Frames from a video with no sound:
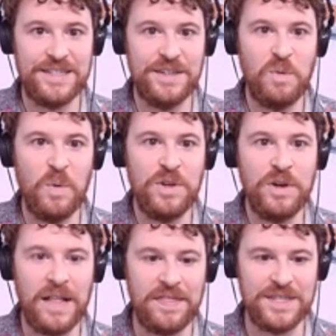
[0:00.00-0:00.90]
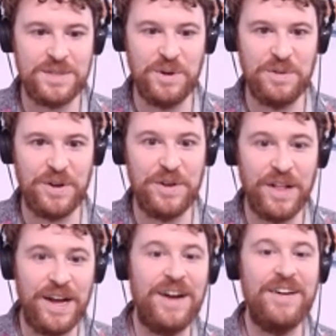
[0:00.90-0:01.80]
So when you got this one, were you
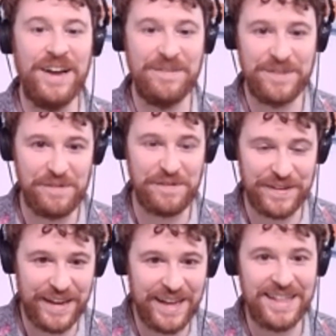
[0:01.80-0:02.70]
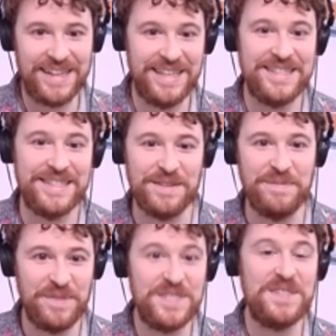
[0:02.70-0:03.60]
like, okay, I'm done for the day, like this is a
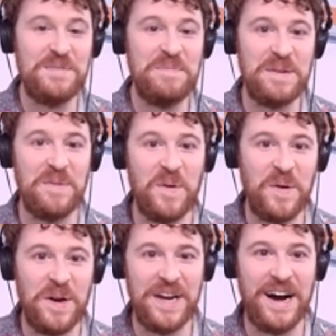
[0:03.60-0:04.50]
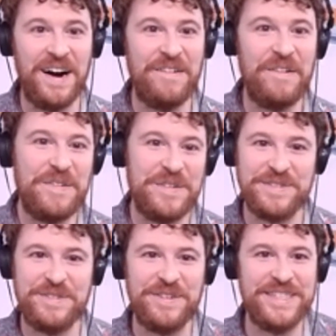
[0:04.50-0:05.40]
big boy?
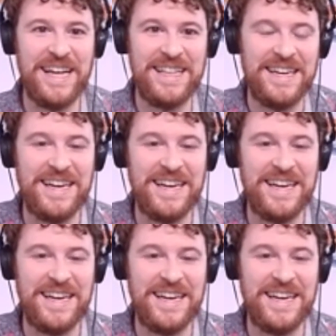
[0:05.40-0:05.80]
What is that like?